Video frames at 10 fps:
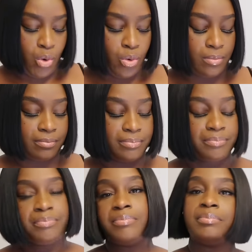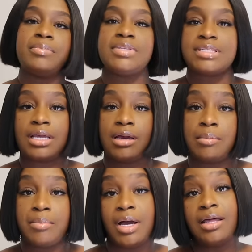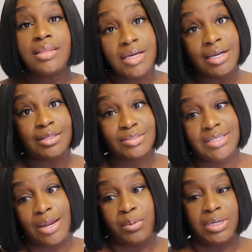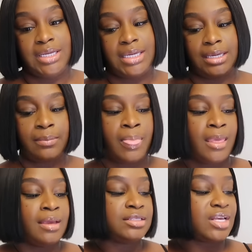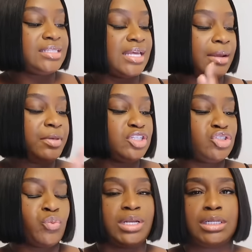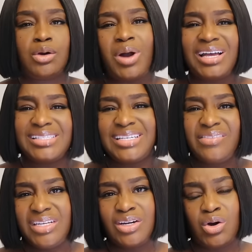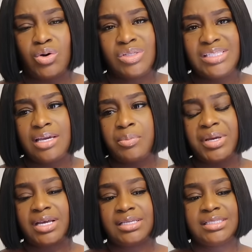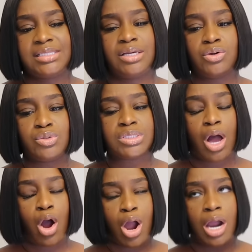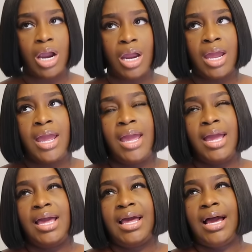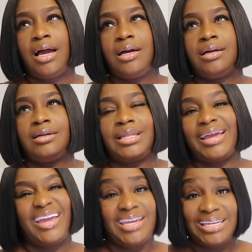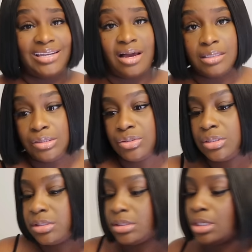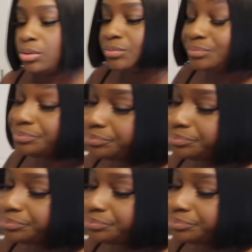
oh, some other colors that I want to get. So I said I'm gonna just wait a little while, see if they'll go on sale because those are uh, like $80. So